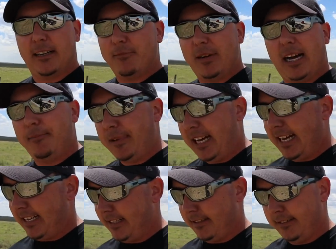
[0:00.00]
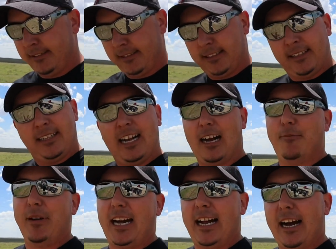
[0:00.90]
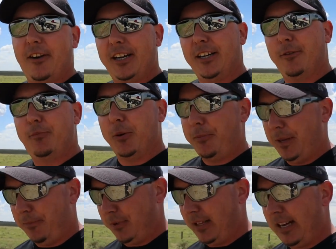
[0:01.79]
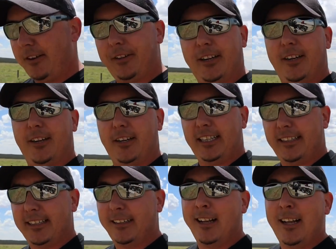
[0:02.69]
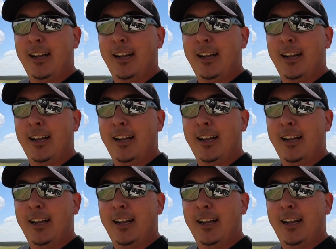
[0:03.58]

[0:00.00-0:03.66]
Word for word: I'm not out here to put people out there or anything,